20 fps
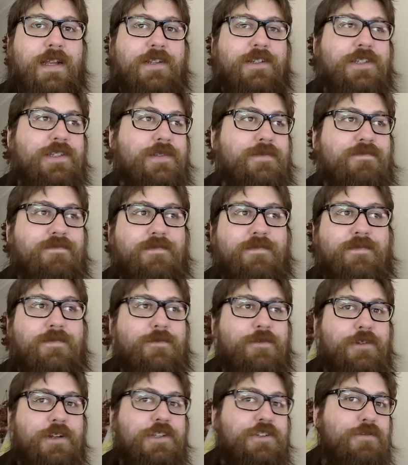just
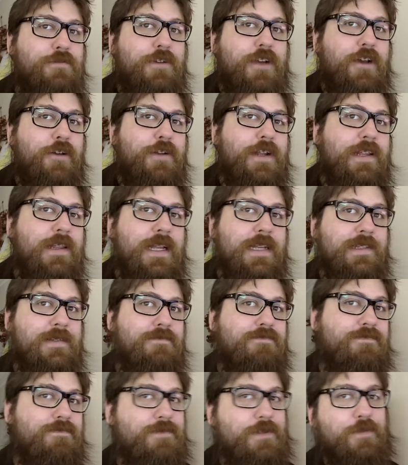traditional coding. There's
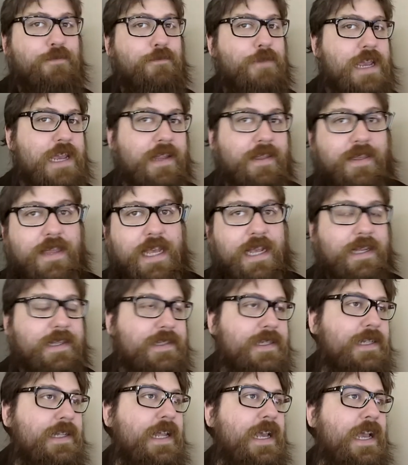some weird
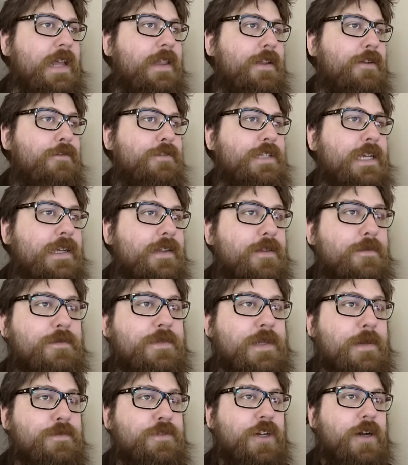things in there that will take them
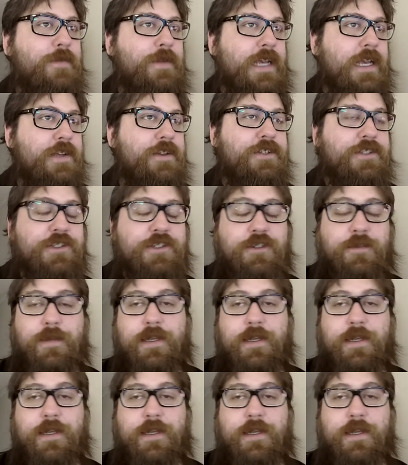some time to get used to,